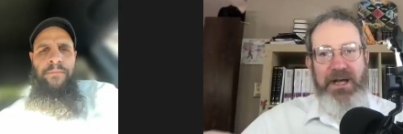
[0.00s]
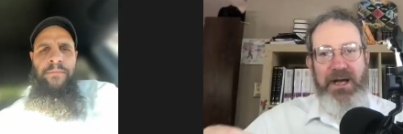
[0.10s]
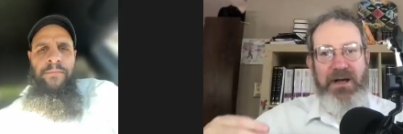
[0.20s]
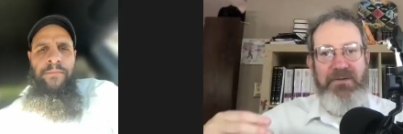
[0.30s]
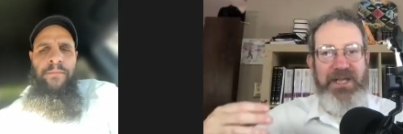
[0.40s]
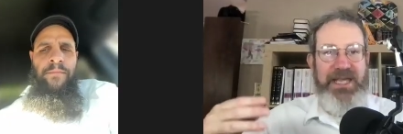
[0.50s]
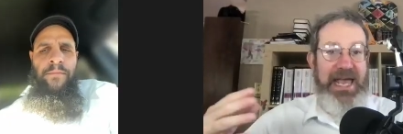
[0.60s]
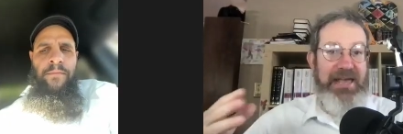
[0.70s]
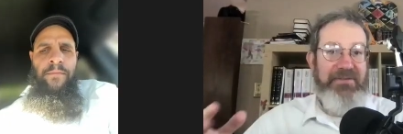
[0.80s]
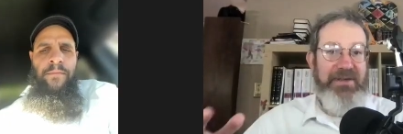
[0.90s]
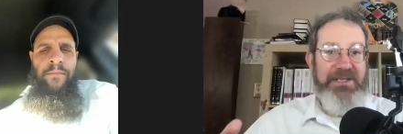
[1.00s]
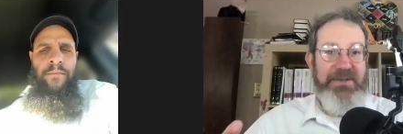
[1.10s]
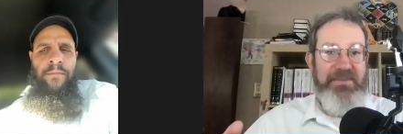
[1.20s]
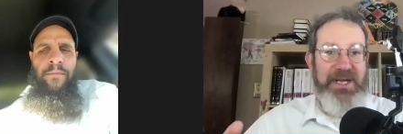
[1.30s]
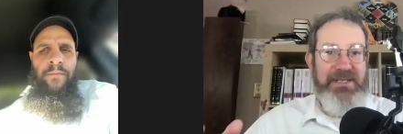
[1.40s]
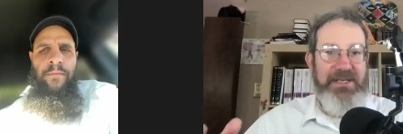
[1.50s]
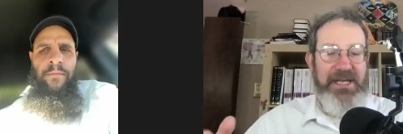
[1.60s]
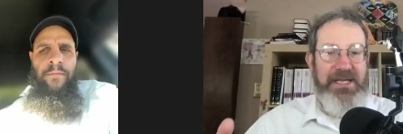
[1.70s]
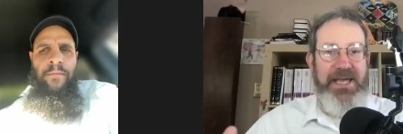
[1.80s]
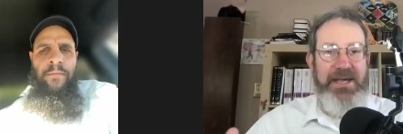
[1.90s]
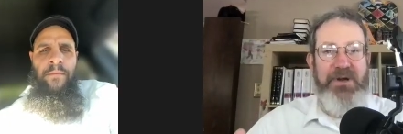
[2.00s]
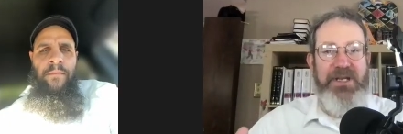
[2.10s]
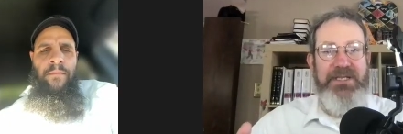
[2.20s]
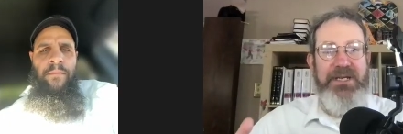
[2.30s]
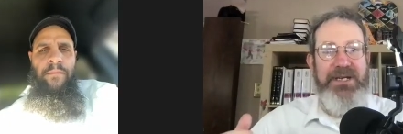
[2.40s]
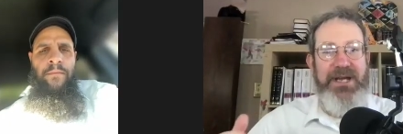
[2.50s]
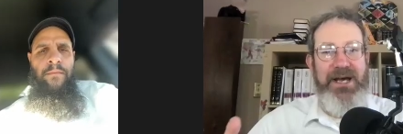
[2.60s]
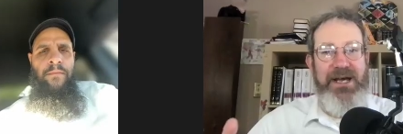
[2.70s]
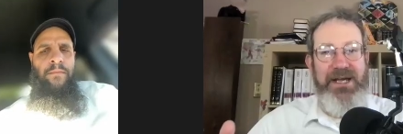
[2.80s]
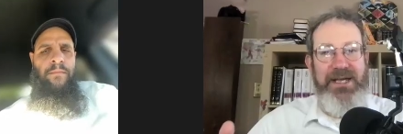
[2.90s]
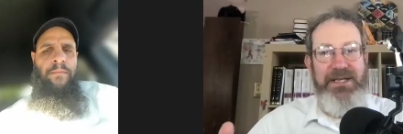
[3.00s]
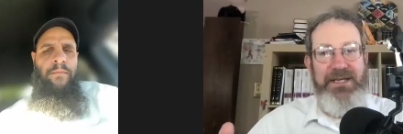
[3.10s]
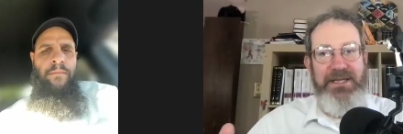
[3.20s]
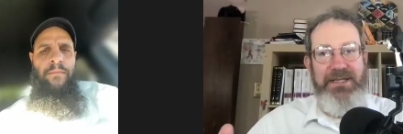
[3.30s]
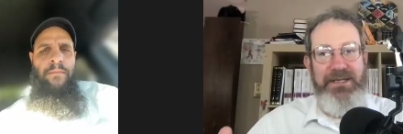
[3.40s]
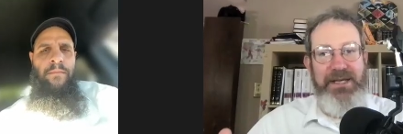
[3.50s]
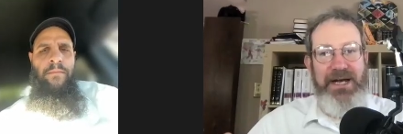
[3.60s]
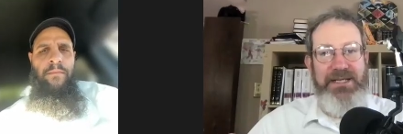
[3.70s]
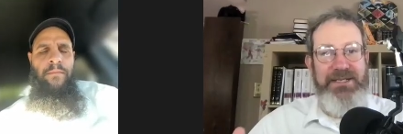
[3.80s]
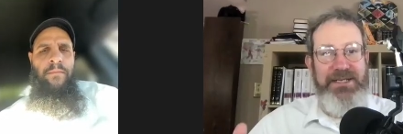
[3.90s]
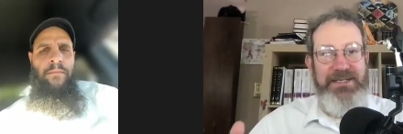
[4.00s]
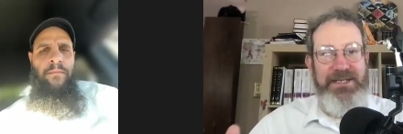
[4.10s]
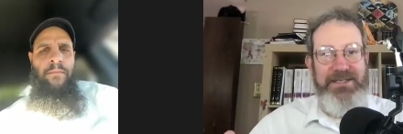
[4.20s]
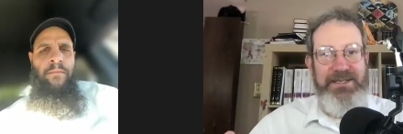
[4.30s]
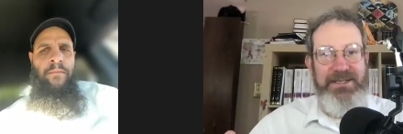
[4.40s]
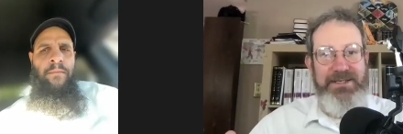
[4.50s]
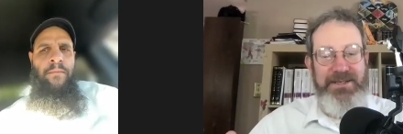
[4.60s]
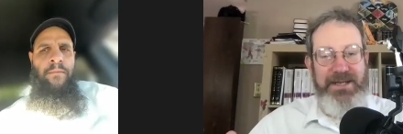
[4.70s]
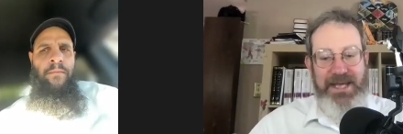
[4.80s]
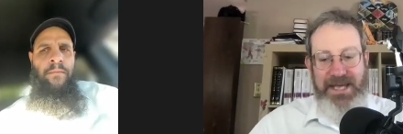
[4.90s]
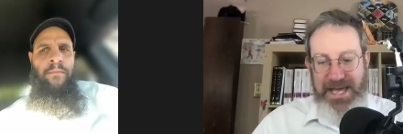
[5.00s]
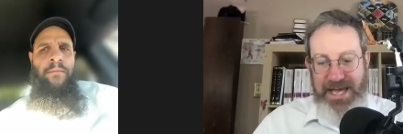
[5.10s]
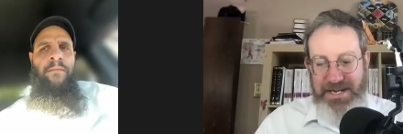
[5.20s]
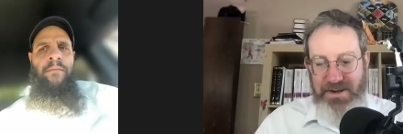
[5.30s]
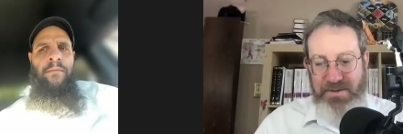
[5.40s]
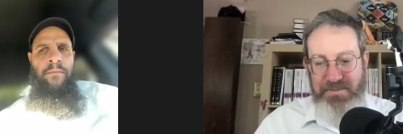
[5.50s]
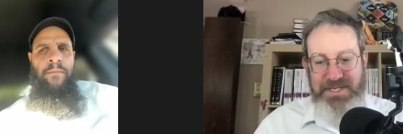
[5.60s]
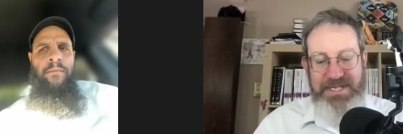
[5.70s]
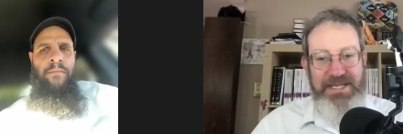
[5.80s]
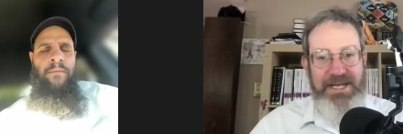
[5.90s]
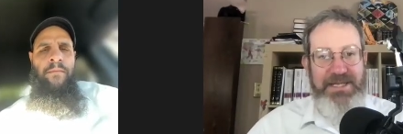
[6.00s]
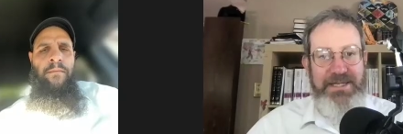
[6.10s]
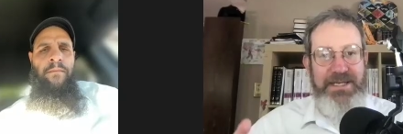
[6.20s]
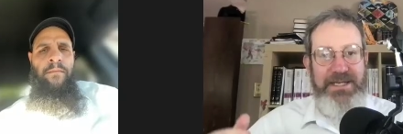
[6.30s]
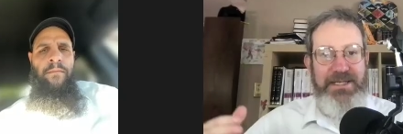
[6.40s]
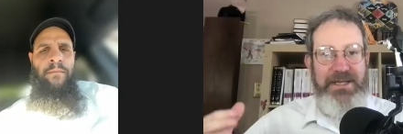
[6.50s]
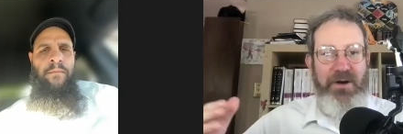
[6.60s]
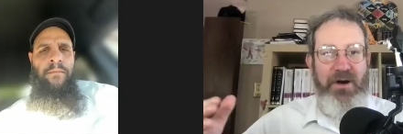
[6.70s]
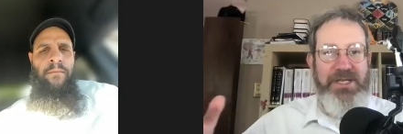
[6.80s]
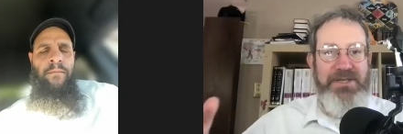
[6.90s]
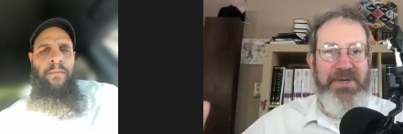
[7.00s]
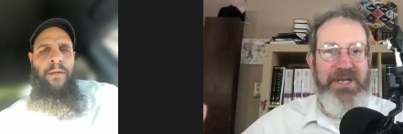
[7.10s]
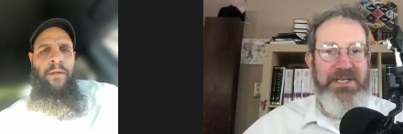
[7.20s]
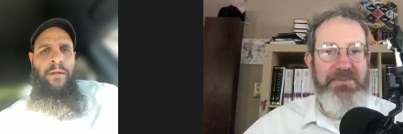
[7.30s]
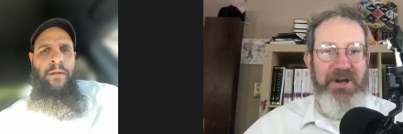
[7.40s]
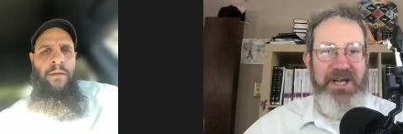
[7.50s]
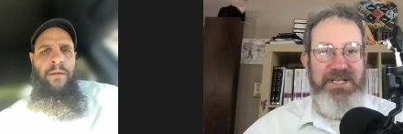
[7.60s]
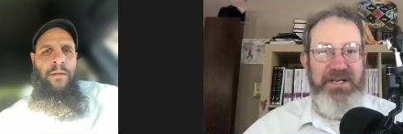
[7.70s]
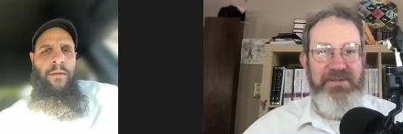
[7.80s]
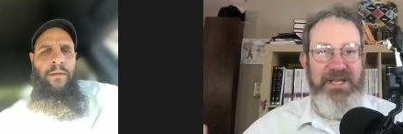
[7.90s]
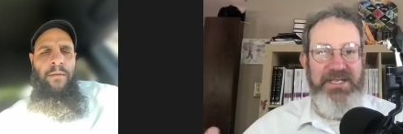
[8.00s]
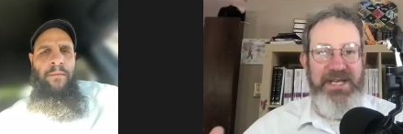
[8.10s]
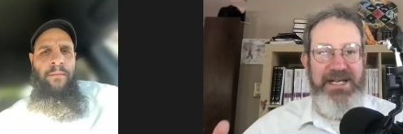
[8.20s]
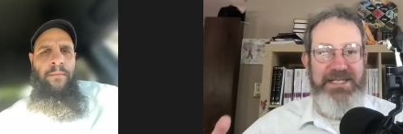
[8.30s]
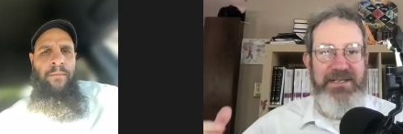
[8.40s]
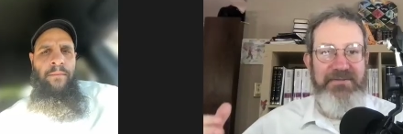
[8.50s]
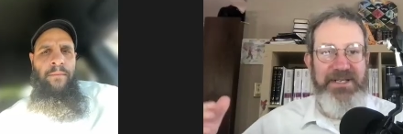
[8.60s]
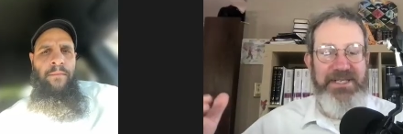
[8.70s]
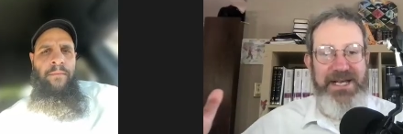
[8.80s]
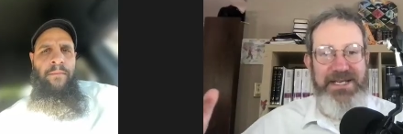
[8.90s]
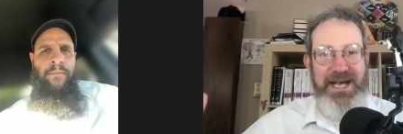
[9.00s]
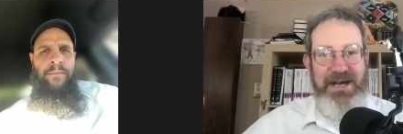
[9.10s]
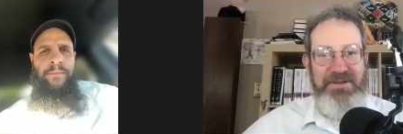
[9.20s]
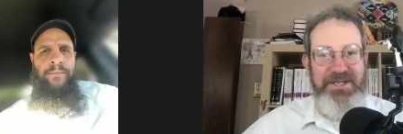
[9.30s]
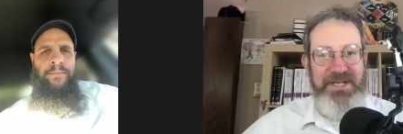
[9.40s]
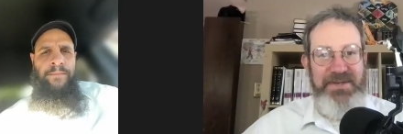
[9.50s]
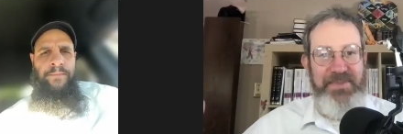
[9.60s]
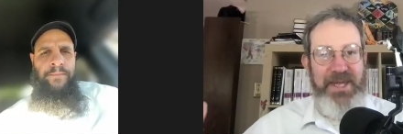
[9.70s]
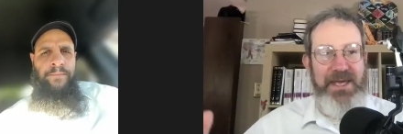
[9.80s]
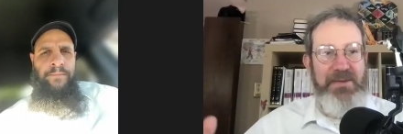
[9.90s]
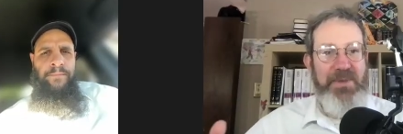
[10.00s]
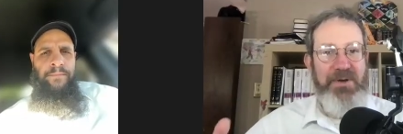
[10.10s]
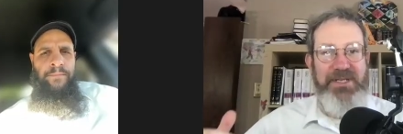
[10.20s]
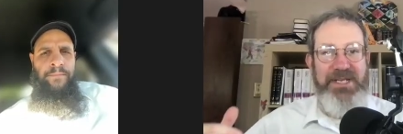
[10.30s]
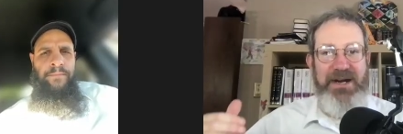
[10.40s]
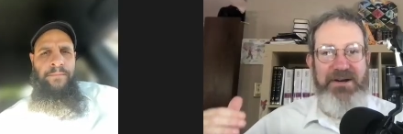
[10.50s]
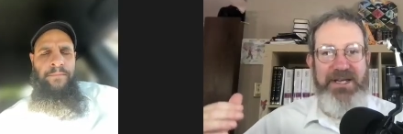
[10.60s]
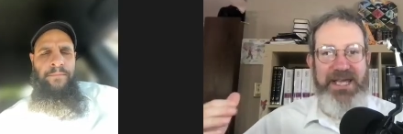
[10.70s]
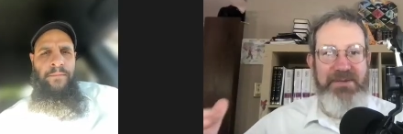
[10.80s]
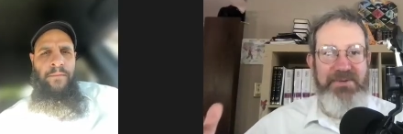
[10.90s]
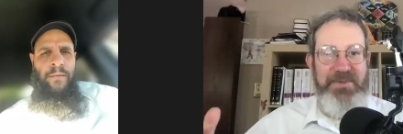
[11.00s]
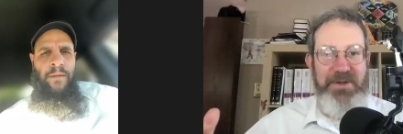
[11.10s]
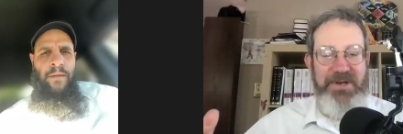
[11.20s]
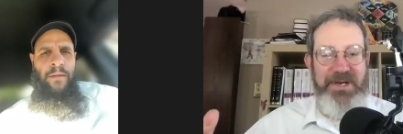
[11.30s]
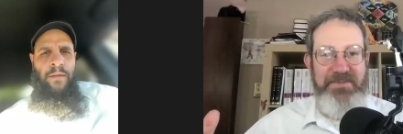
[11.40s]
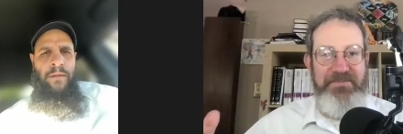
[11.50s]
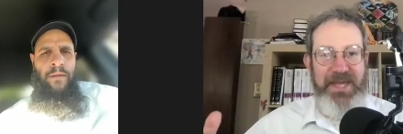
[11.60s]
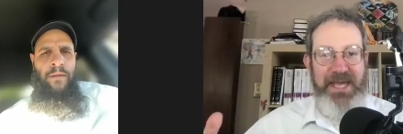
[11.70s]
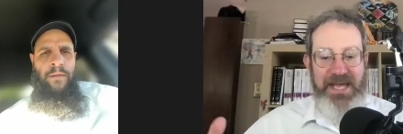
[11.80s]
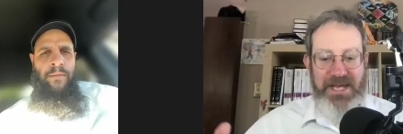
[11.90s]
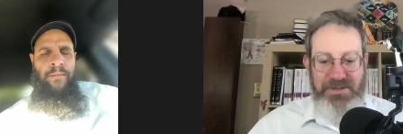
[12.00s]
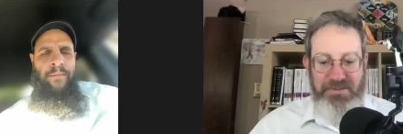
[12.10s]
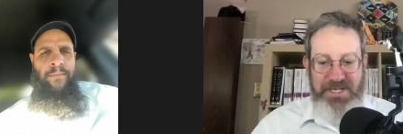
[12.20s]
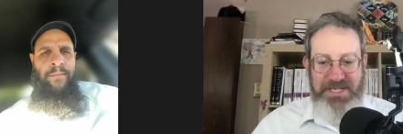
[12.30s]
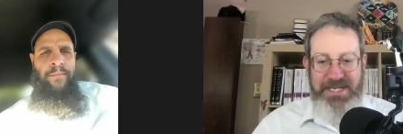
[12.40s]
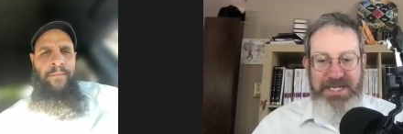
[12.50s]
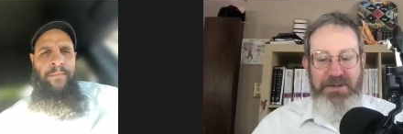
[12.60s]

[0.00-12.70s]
Speaker 1: of like atheism basically like they want to deny god's existence and you know when we see like the the ultimate expression of like scientific technology military capability so we see